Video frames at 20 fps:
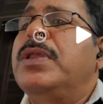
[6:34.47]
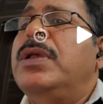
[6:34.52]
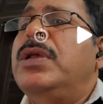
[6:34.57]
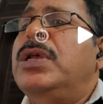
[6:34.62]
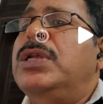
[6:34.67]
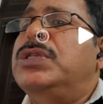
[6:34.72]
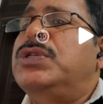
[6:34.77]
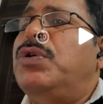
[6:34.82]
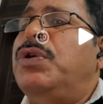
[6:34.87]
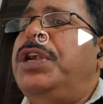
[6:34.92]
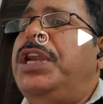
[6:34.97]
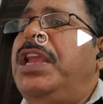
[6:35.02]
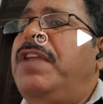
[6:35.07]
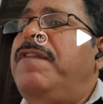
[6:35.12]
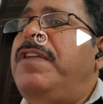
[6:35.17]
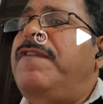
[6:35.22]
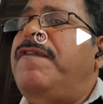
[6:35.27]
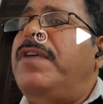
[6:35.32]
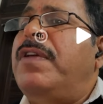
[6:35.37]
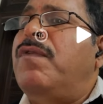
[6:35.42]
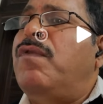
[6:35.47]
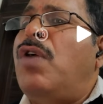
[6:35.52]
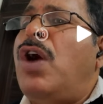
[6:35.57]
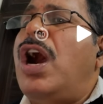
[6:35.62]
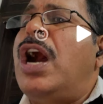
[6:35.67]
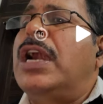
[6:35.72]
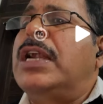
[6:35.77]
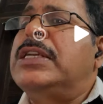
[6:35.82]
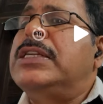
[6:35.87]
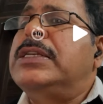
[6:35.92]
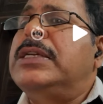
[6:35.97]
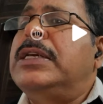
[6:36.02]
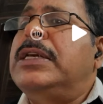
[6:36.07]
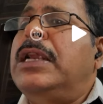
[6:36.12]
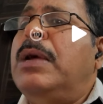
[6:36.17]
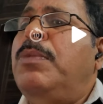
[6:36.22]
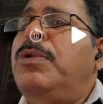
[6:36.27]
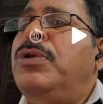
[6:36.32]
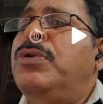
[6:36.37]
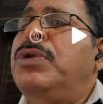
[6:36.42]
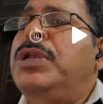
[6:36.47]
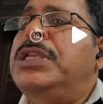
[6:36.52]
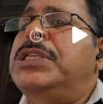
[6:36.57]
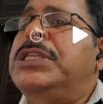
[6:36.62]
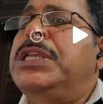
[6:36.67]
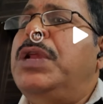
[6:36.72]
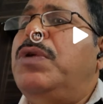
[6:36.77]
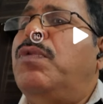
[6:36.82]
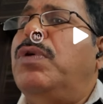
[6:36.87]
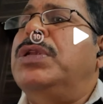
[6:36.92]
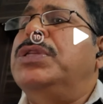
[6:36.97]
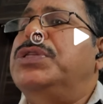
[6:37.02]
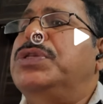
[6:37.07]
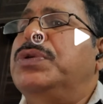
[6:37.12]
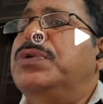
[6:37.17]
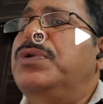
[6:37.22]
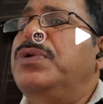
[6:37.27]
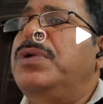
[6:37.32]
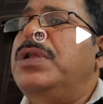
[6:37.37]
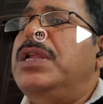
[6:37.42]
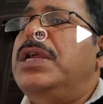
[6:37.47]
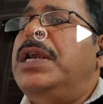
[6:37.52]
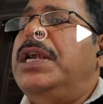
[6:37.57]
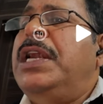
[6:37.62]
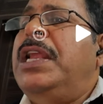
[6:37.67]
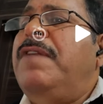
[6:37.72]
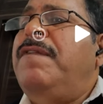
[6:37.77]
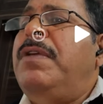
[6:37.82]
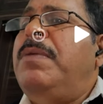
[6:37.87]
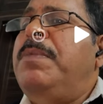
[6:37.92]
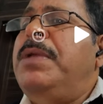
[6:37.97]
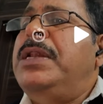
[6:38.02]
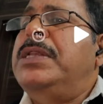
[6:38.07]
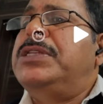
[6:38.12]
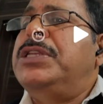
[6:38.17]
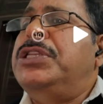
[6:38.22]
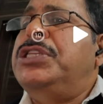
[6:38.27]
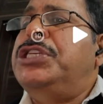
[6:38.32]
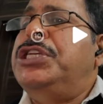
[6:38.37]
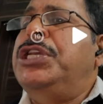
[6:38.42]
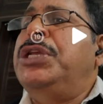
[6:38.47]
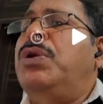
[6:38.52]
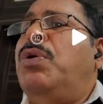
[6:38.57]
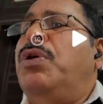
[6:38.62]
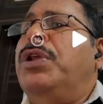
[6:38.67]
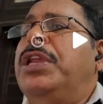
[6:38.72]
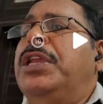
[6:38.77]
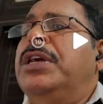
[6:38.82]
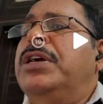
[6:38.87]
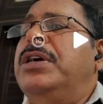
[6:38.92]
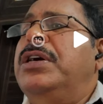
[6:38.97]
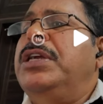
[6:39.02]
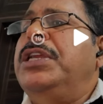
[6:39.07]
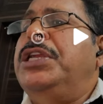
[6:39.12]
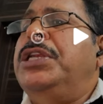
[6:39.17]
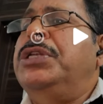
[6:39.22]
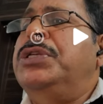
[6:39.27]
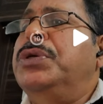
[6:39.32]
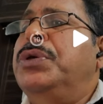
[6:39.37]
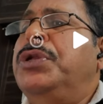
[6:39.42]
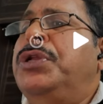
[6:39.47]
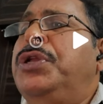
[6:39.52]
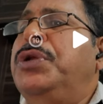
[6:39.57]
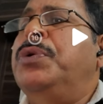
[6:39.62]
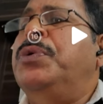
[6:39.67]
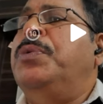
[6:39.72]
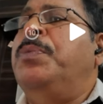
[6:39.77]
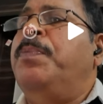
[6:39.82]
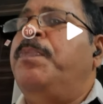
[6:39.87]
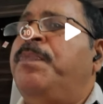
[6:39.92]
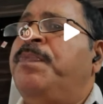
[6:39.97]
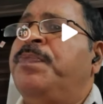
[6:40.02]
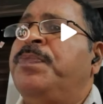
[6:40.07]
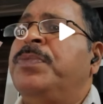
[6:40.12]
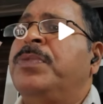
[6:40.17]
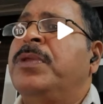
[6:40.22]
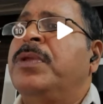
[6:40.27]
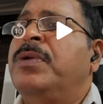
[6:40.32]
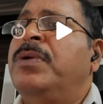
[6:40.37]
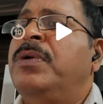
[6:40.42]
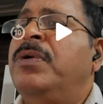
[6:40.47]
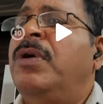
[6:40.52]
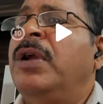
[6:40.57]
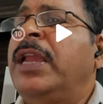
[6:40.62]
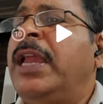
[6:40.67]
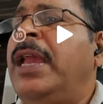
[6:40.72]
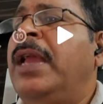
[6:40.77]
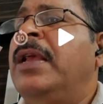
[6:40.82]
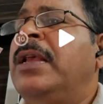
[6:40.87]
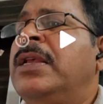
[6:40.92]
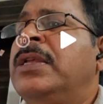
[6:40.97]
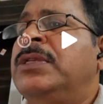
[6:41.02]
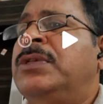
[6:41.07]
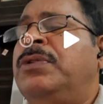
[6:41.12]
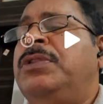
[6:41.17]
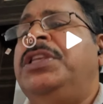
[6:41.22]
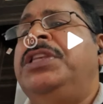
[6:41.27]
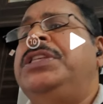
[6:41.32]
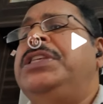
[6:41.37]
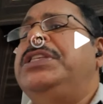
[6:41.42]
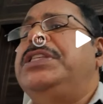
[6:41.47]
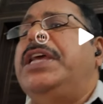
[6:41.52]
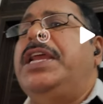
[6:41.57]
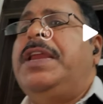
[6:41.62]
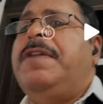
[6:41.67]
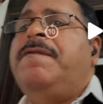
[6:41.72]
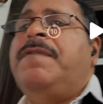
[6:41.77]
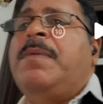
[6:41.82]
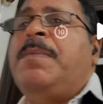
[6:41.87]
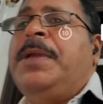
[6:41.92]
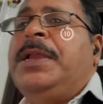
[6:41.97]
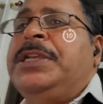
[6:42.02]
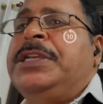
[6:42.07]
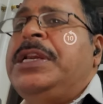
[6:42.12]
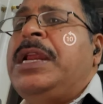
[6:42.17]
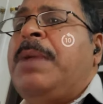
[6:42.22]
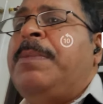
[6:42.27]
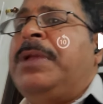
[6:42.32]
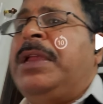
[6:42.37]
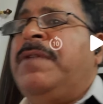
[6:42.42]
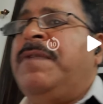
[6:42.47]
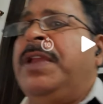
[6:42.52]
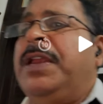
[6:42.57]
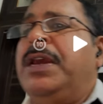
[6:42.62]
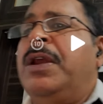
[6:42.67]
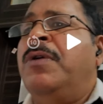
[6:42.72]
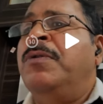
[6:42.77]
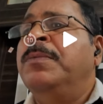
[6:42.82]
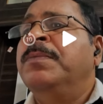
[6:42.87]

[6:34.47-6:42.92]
So dV for what? W is equals to dV means 0 here into Q. Okay, so this is the information I am giving now.